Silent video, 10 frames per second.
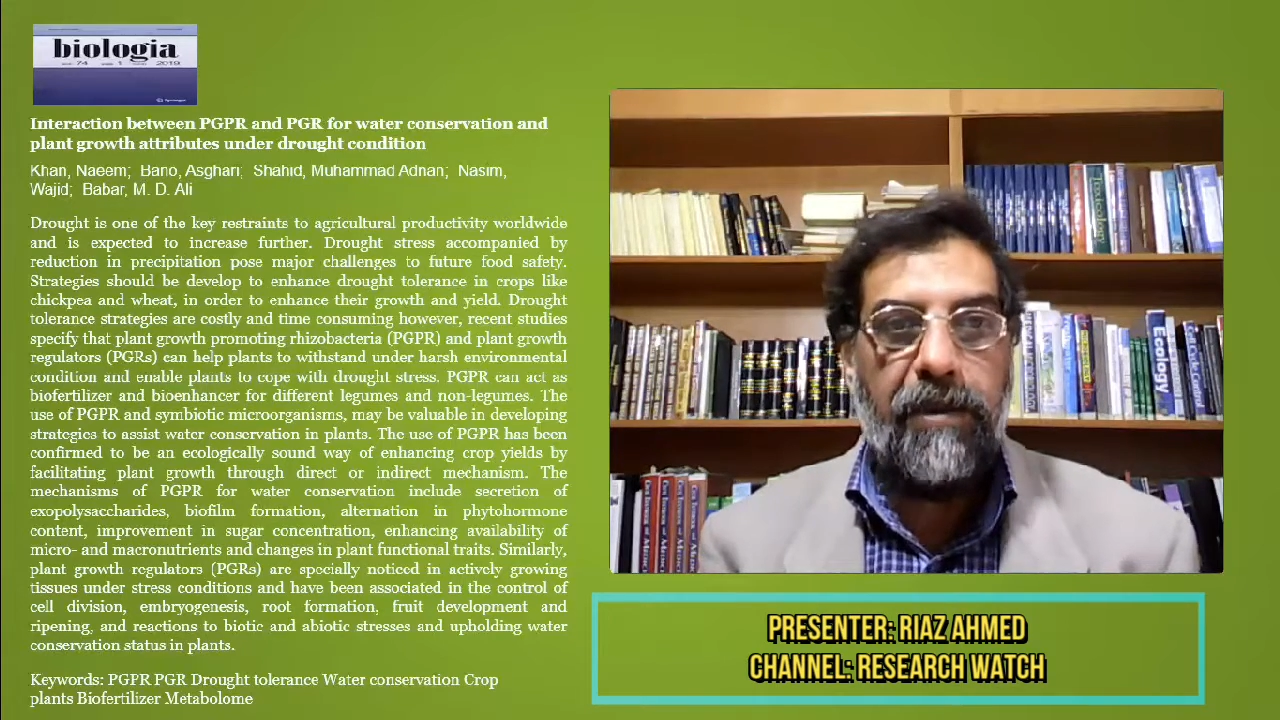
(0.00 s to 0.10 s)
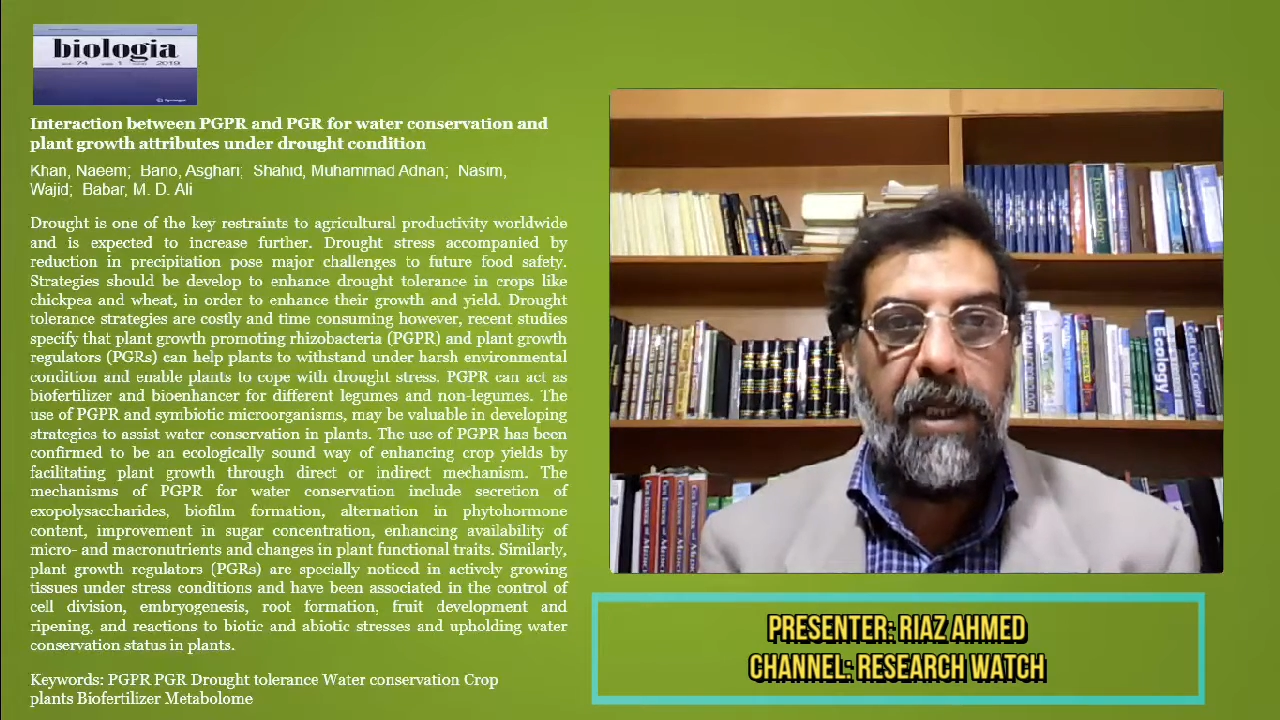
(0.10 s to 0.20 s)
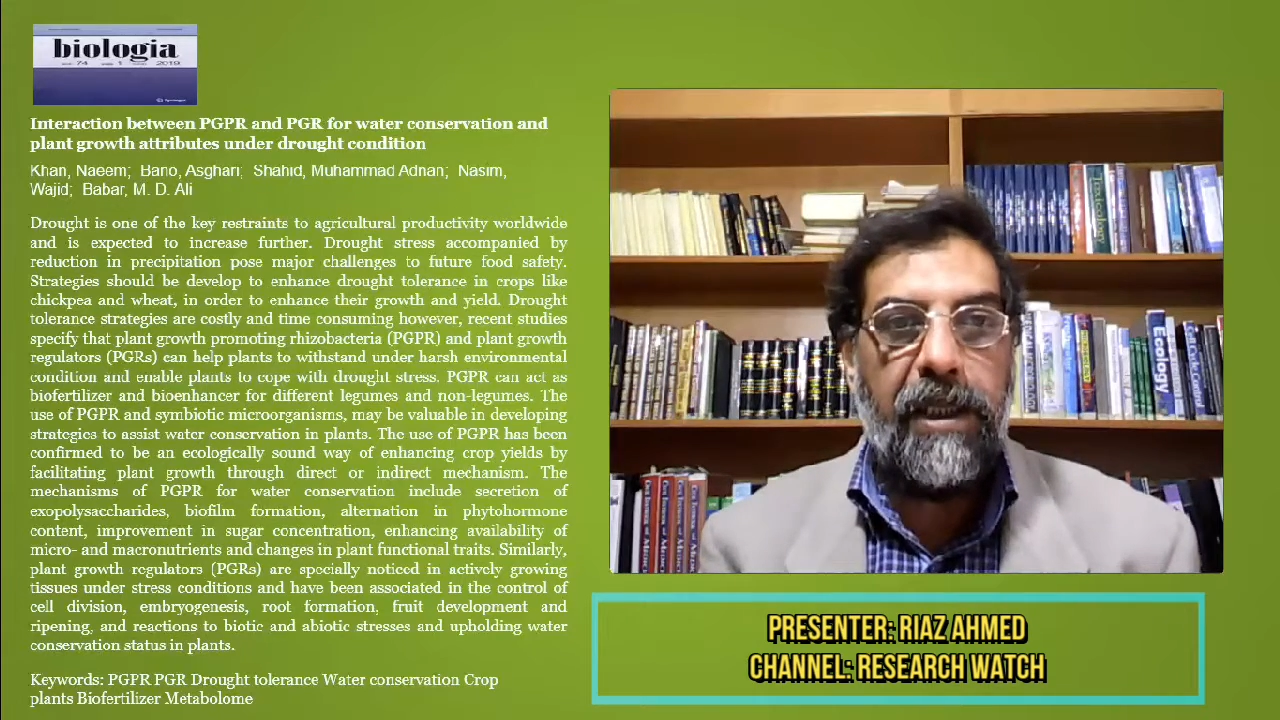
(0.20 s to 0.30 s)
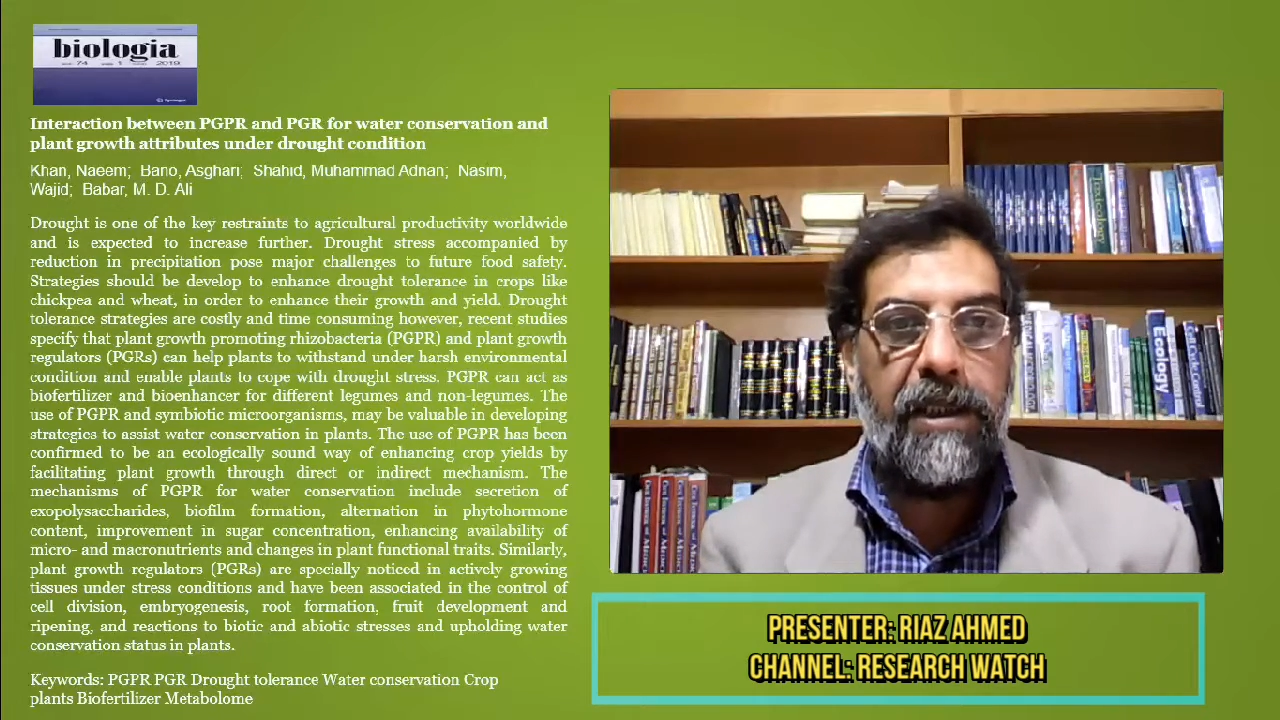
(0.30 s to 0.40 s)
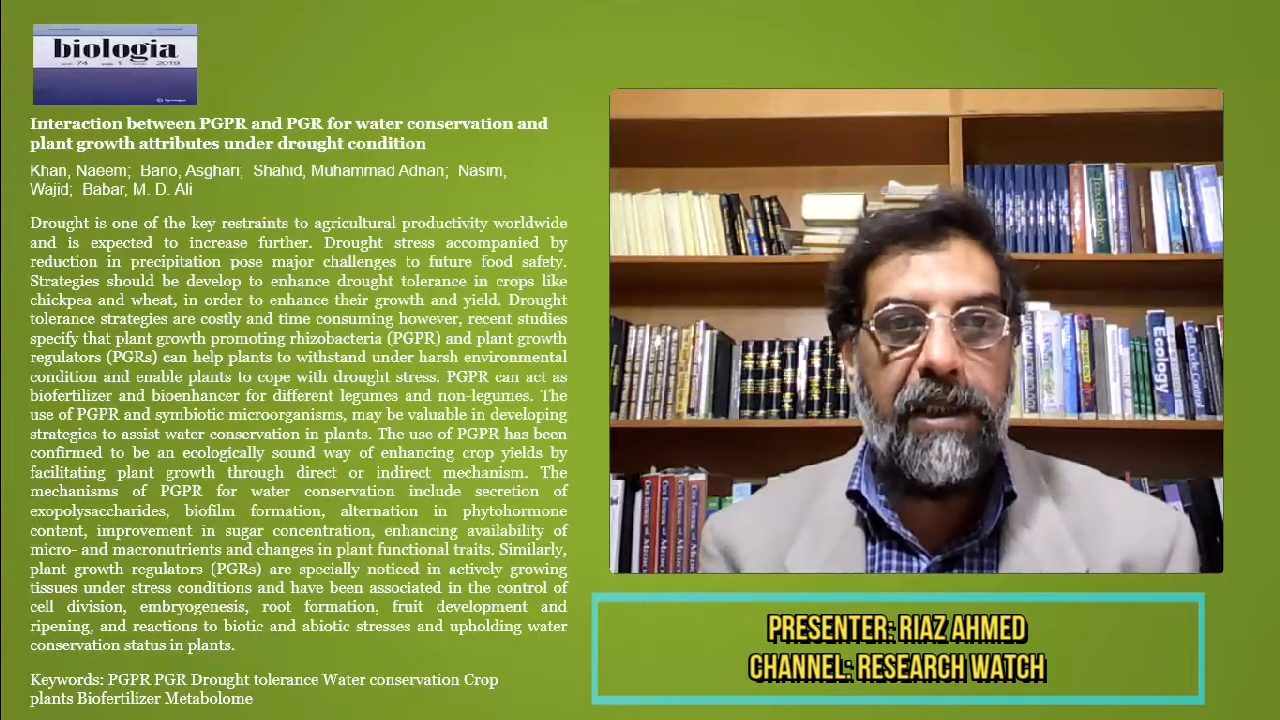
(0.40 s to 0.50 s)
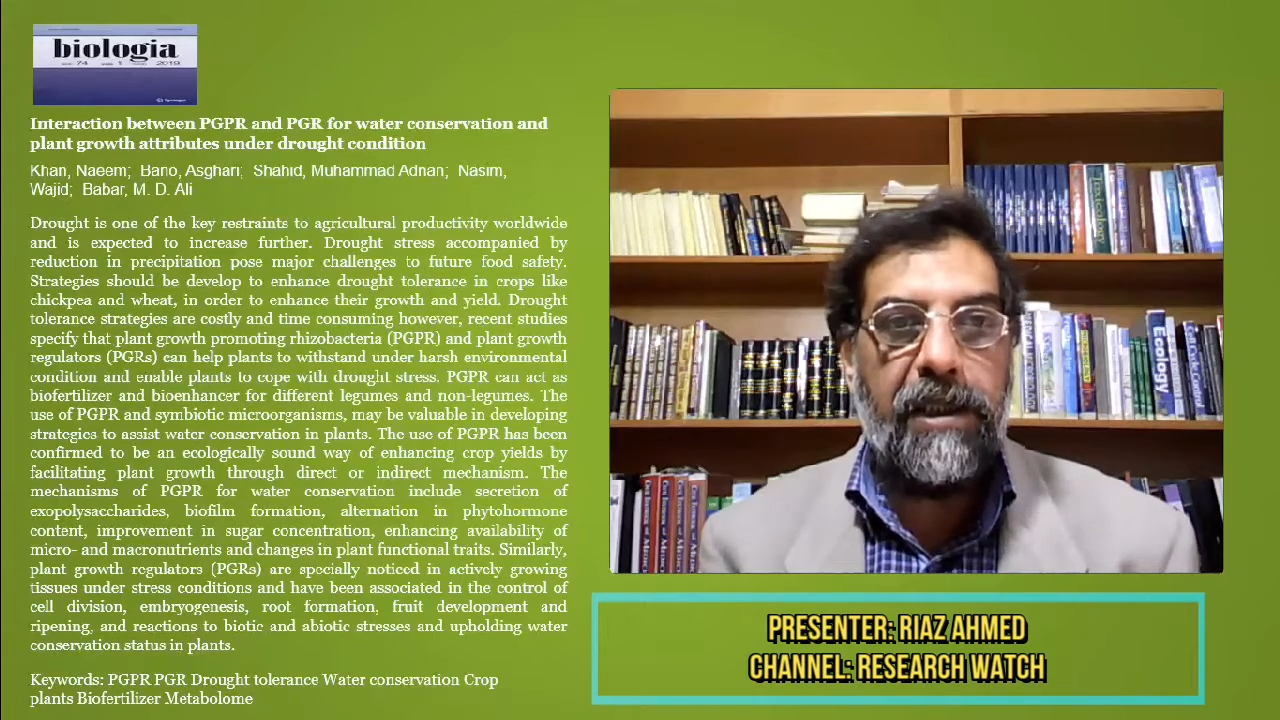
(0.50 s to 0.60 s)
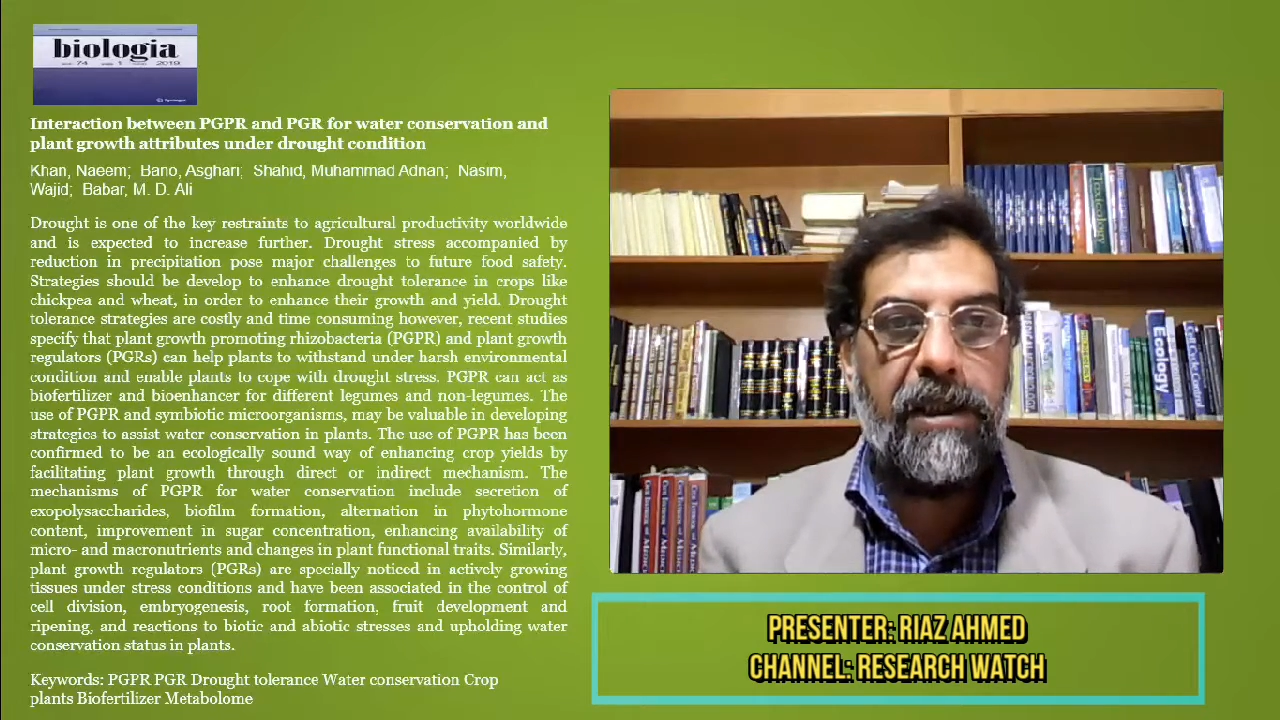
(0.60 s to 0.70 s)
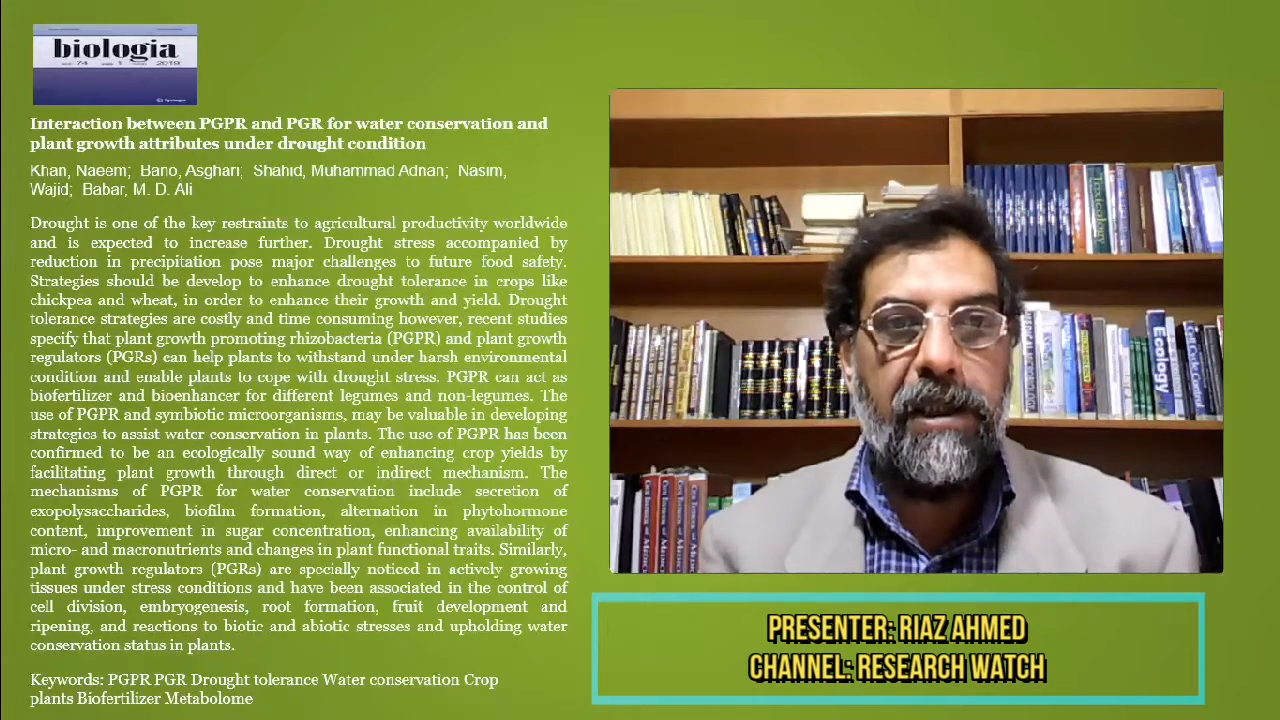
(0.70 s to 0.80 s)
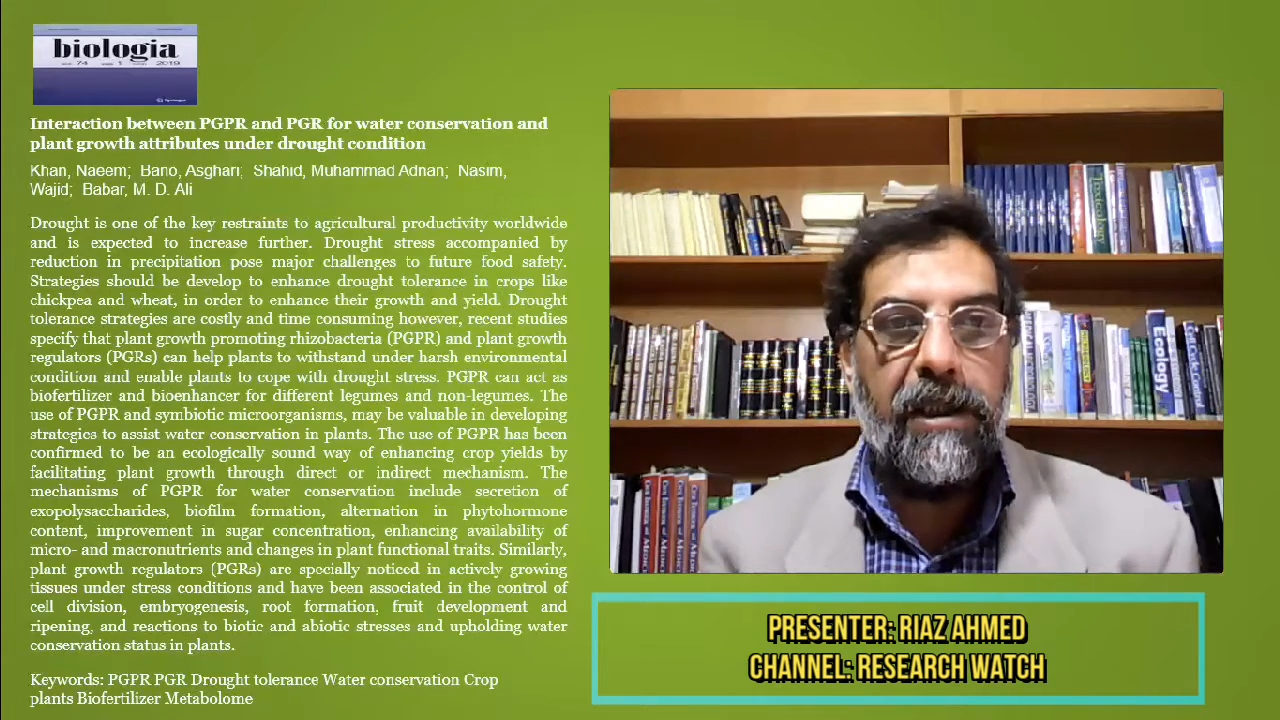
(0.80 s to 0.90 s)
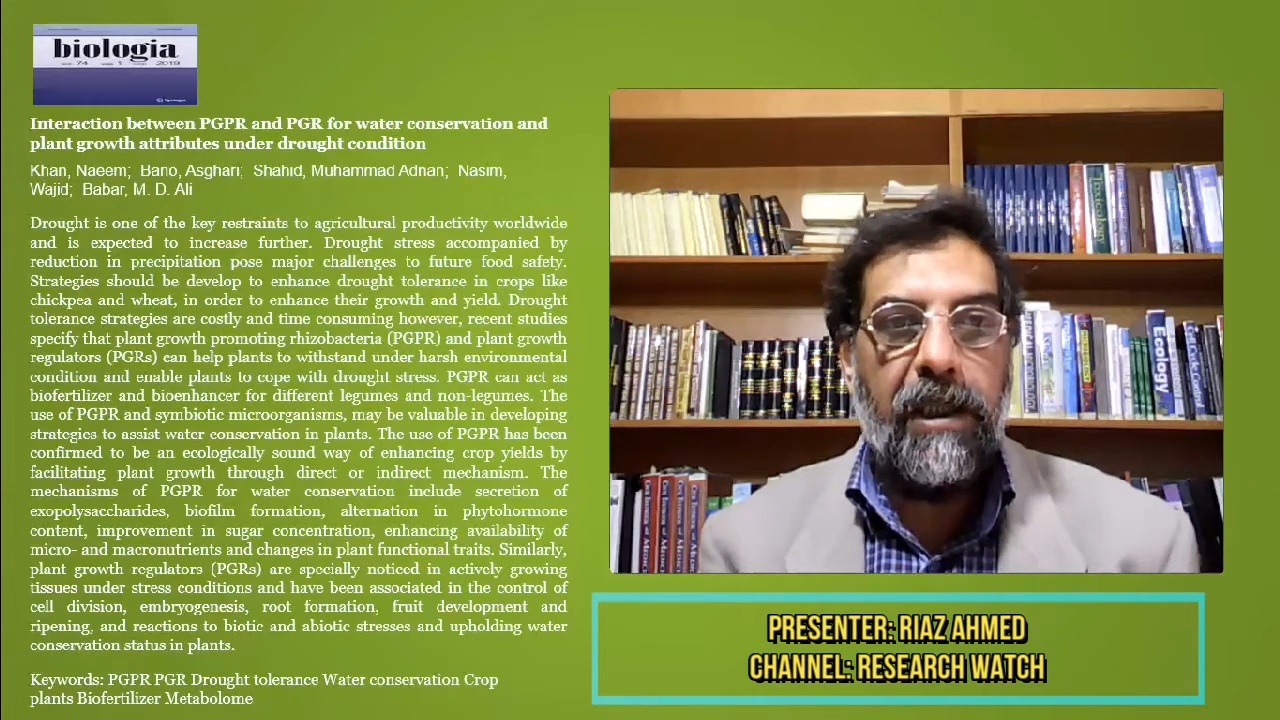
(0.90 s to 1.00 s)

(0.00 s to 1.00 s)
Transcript: strategies